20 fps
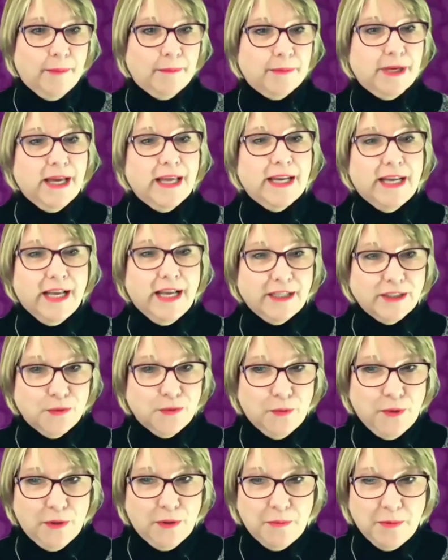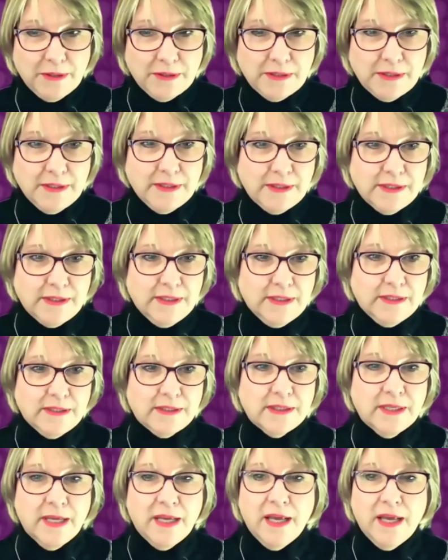connect with
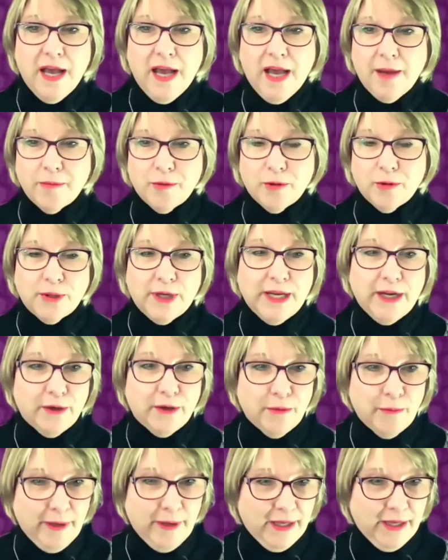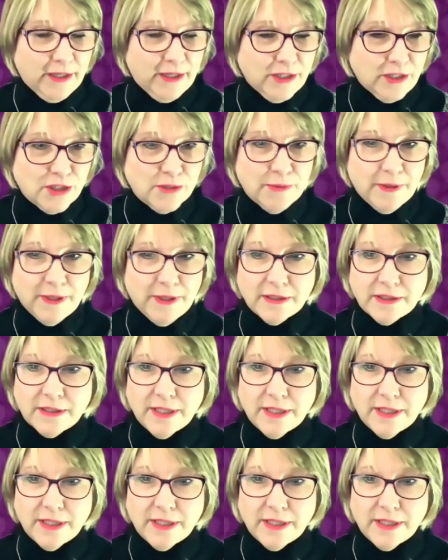businesses, or care management